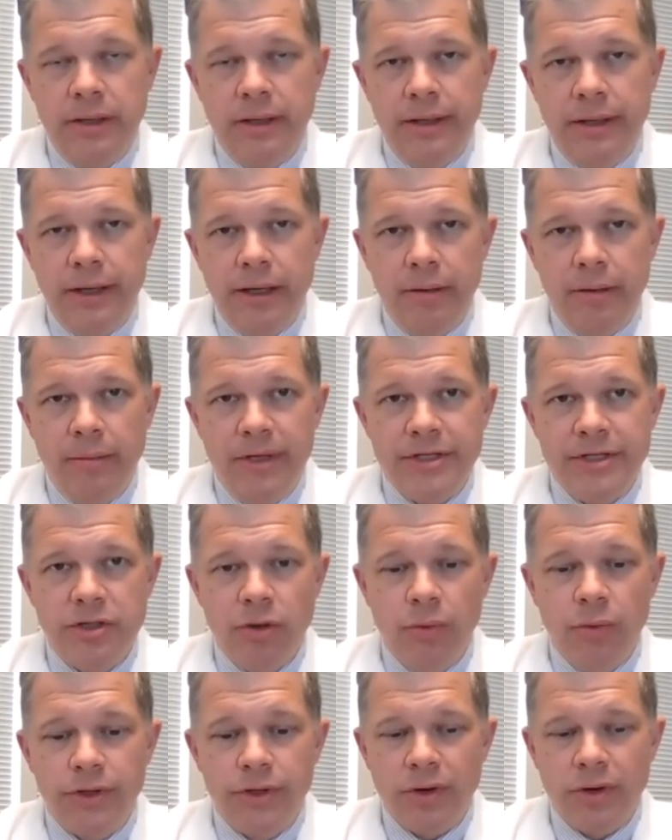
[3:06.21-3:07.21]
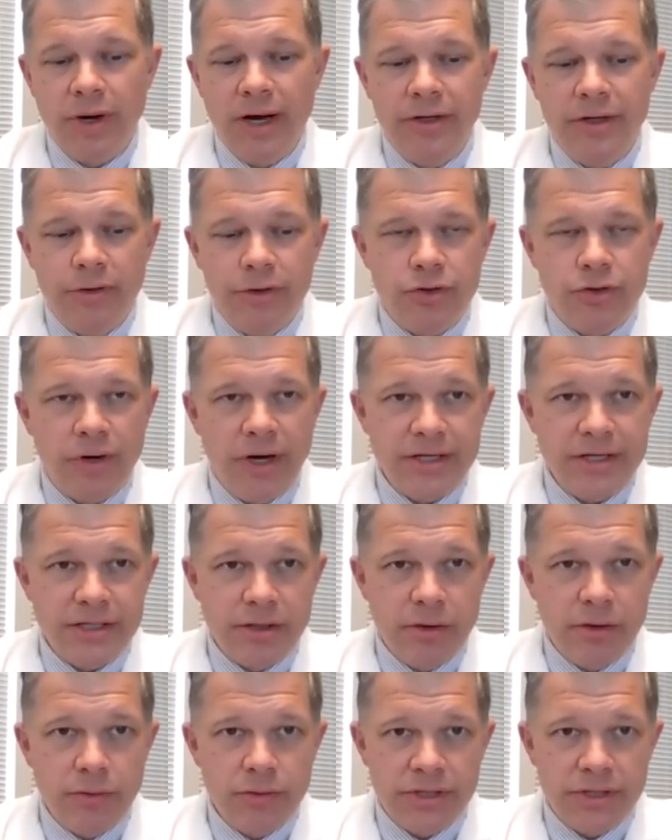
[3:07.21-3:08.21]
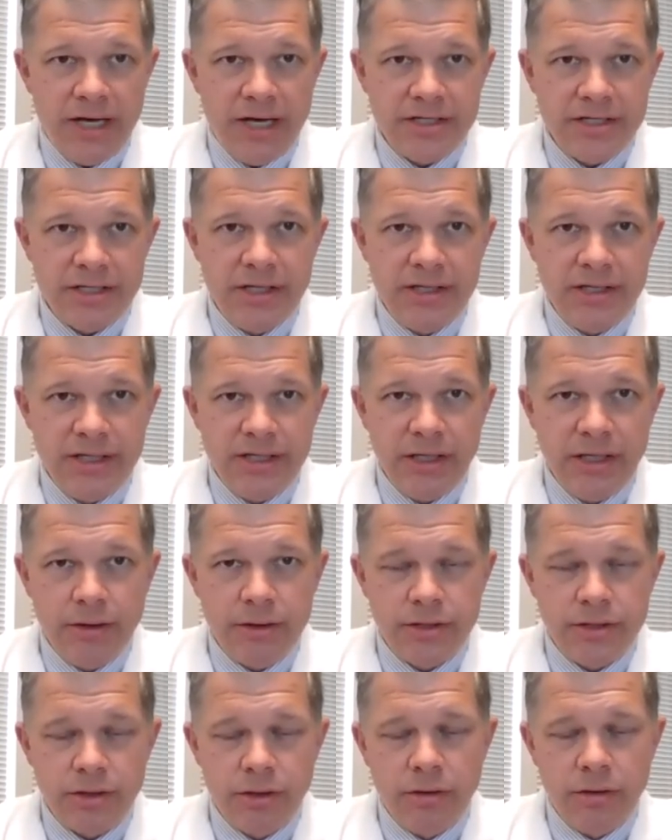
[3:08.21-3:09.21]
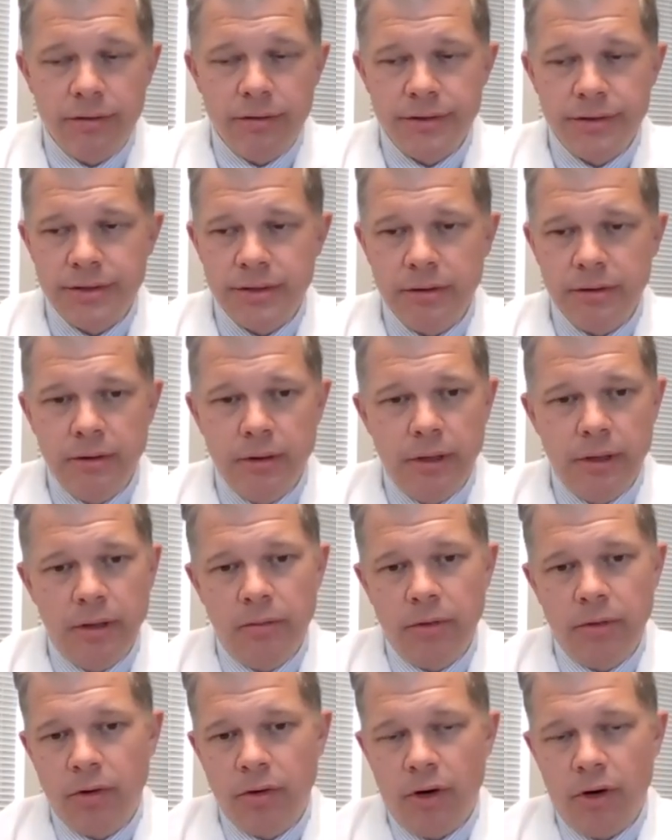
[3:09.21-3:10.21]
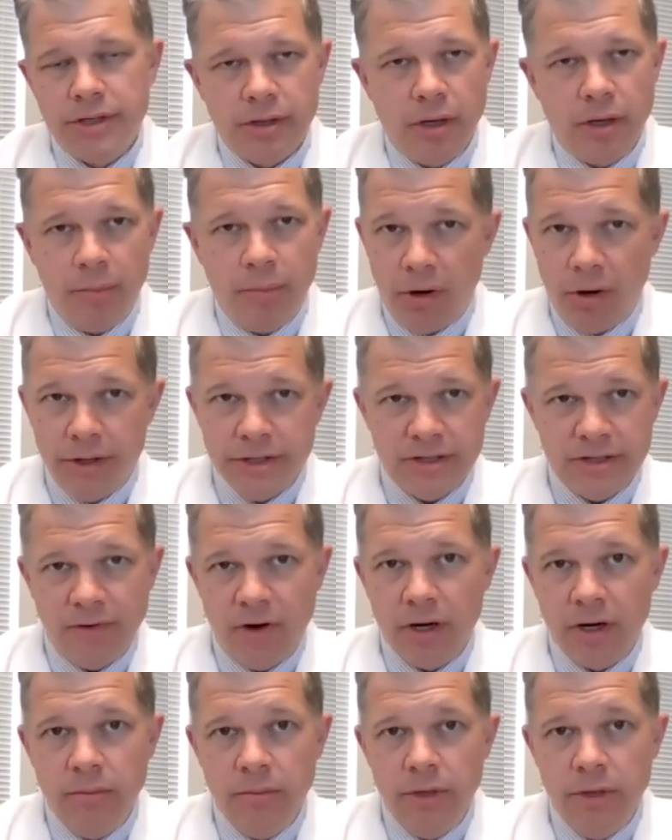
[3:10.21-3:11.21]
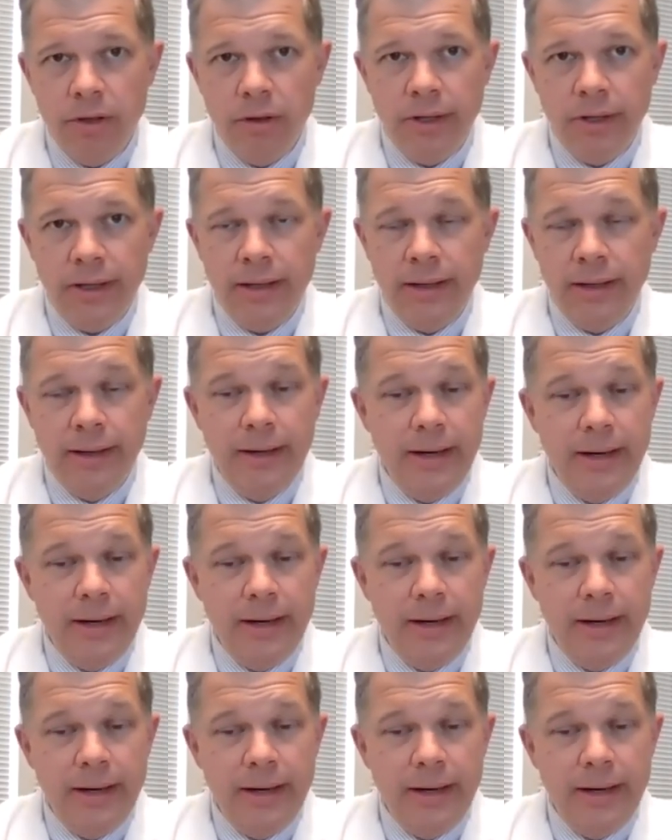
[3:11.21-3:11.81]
And so we're trying to address those hesitancy concerns across all parts of our community.